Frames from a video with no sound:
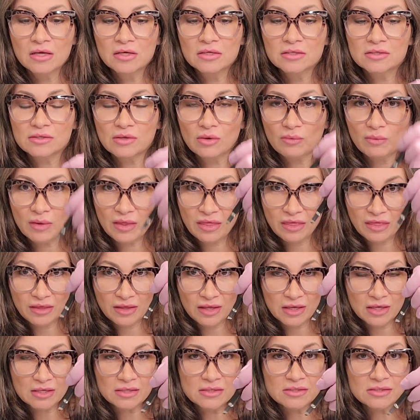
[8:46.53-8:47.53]
So with
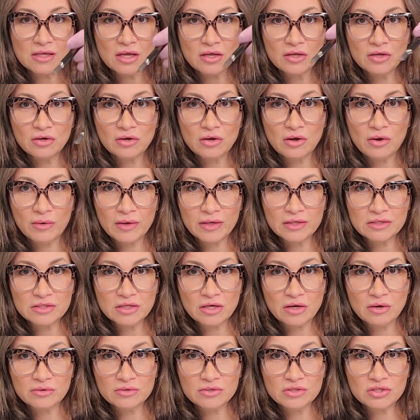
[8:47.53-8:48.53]
these, you're going to
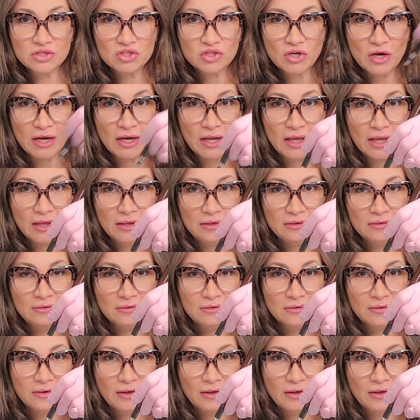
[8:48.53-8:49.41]
go straight in